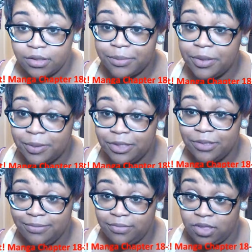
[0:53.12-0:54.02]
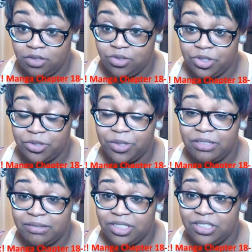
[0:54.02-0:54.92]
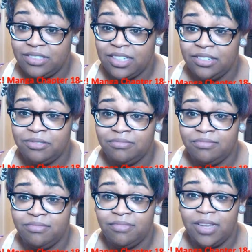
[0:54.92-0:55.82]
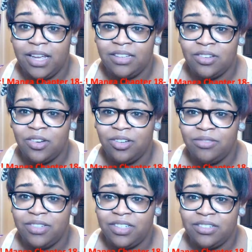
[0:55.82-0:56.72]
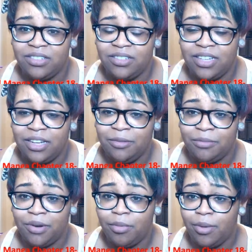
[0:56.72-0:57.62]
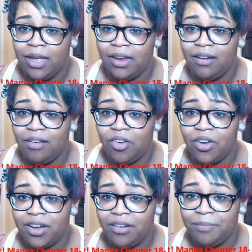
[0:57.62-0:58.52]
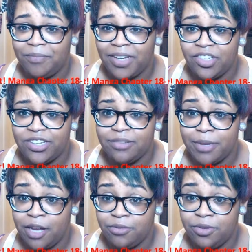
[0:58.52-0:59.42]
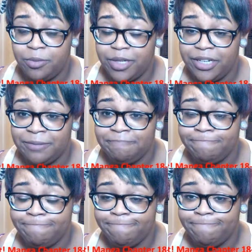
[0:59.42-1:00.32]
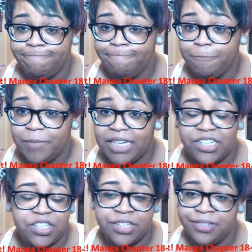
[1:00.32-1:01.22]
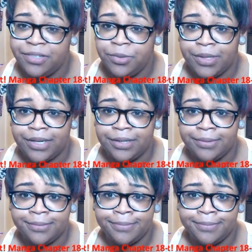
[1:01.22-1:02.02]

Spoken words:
So pretty much, long story short, she's like has all of this like propaganda on, and she has a bag full of money. And she doesn't know why.